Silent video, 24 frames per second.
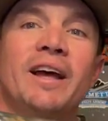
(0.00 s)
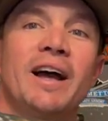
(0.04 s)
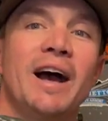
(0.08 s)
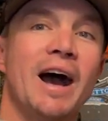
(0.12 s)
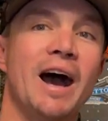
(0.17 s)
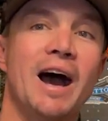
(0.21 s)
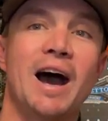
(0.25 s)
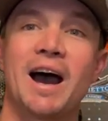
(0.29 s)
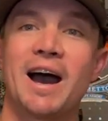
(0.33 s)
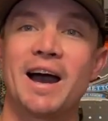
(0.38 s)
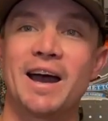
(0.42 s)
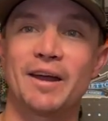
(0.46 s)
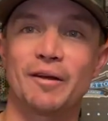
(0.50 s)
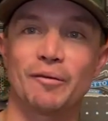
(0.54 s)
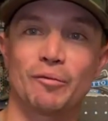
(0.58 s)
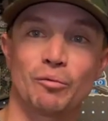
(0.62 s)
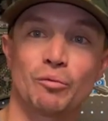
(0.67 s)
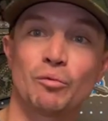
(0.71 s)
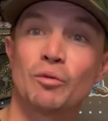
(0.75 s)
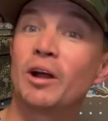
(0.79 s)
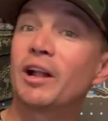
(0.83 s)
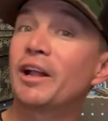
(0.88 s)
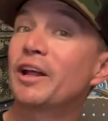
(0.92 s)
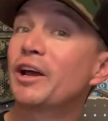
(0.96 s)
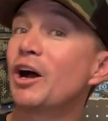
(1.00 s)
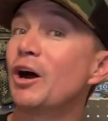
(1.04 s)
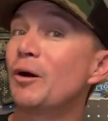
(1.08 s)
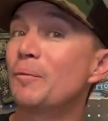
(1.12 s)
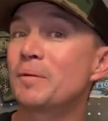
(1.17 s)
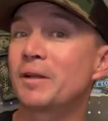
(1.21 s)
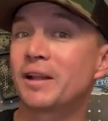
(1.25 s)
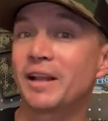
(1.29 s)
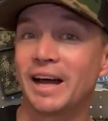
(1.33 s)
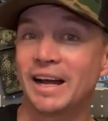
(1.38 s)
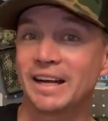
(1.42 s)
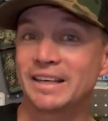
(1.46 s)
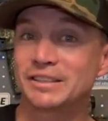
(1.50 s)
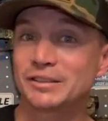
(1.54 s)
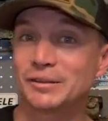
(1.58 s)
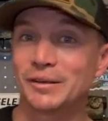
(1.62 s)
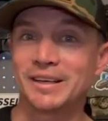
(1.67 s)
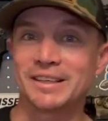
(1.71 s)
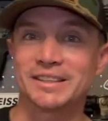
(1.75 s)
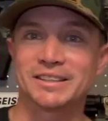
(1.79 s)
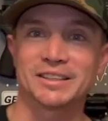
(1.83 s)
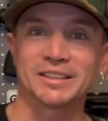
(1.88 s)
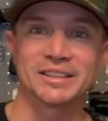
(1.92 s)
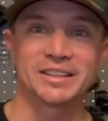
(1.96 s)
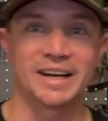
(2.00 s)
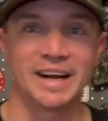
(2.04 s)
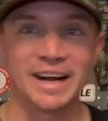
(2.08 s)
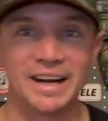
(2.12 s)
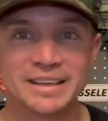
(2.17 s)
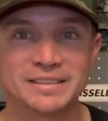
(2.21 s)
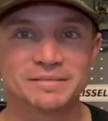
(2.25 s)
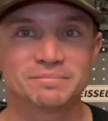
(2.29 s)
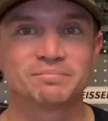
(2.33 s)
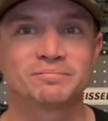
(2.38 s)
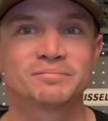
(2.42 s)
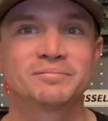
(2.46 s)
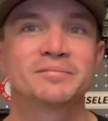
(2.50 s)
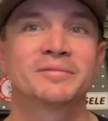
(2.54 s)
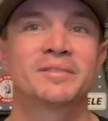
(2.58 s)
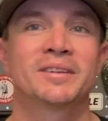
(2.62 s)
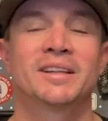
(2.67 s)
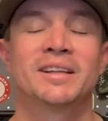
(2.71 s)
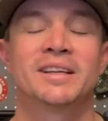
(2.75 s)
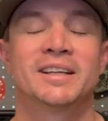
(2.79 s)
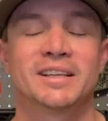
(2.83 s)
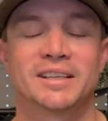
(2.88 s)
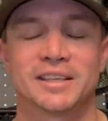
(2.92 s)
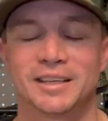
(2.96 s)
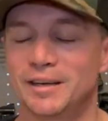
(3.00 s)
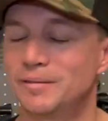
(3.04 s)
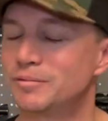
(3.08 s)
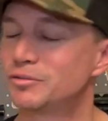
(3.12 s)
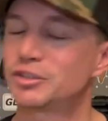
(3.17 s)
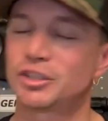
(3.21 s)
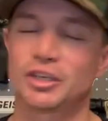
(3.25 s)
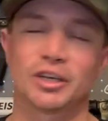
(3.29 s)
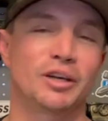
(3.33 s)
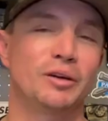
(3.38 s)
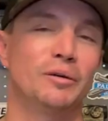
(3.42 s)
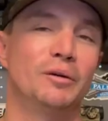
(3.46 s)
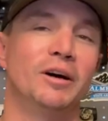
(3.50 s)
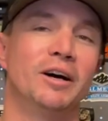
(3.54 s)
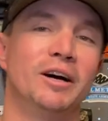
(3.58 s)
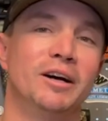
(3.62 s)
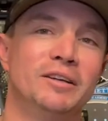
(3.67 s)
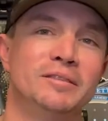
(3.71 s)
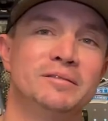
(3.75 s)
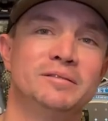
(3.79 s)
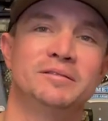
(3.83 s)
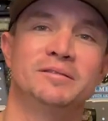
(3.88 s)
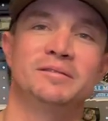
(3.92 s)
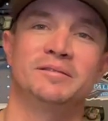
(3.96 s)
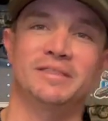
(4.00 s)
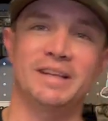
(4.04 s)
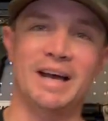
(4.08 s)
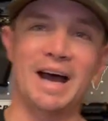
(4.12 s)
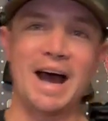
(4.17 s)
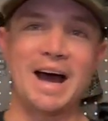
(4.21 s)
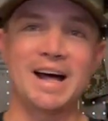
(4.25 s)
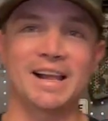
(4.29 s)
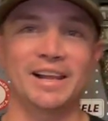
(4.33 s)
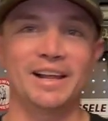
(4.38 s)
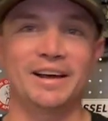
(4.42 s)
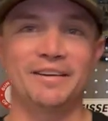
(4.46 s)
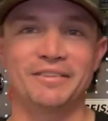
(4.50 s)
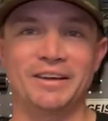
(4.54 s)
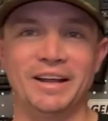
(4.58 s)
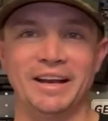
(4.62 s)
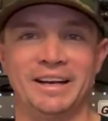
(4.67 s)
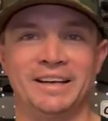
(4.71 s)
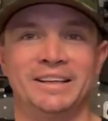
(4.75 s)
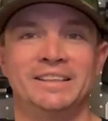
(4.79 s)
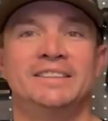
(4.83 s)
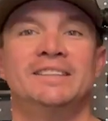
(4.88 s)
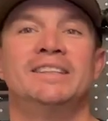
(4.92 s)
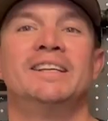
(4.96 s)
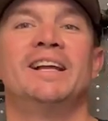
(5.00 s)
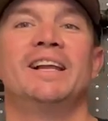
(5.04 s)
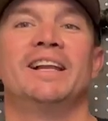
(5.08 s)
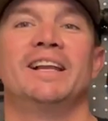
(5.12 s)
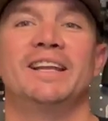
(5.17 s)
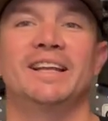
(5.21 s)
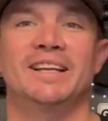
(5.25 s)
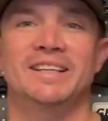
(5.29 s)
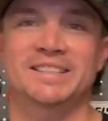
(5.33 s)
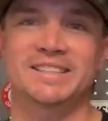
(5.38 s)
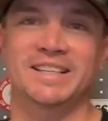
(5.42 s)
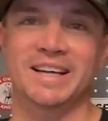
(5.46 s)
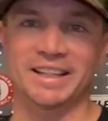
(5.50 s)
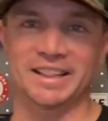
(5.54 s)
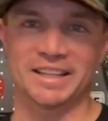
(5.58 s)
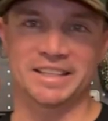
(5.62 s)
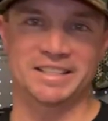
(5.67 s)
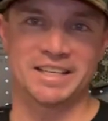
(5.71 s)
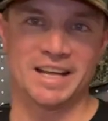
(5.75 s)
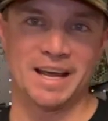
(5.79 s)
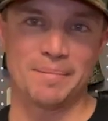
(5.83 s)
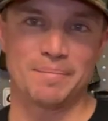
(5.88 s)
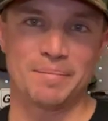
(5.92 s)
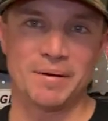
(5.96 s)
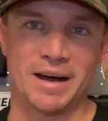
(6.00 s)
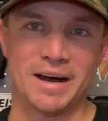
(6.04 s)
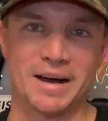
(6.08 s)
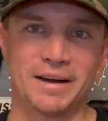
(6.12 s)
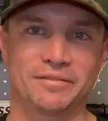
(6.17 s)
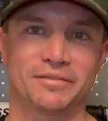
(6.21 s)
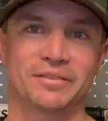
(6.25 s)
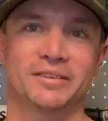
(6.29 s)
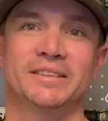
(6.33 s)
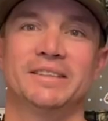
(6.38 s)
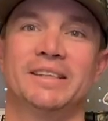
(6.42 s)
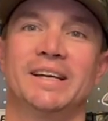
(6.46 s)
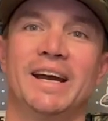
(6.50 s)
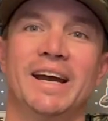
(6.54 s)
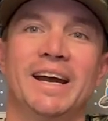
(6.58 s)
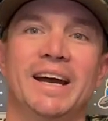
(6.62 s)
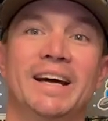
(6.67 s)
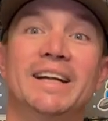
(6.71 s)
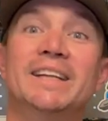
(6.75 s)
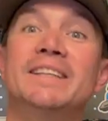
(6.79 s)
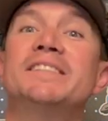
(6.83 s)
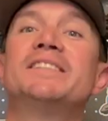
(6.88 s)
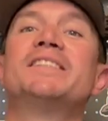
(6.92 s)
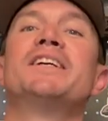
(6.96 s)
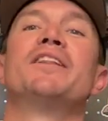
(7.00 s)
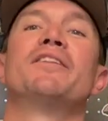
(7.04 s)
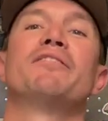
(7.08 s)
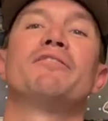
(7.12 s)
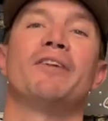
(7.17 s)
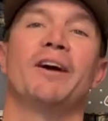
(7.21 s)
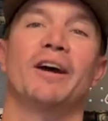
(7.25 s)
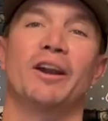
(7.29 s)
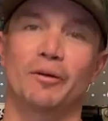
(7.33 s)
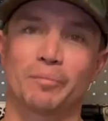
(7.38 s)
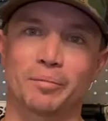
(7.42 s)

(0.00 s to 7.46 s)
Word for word: I really hope he likes the way it turned out. I'm sure he will. I love it. Let's take the tape off and see the final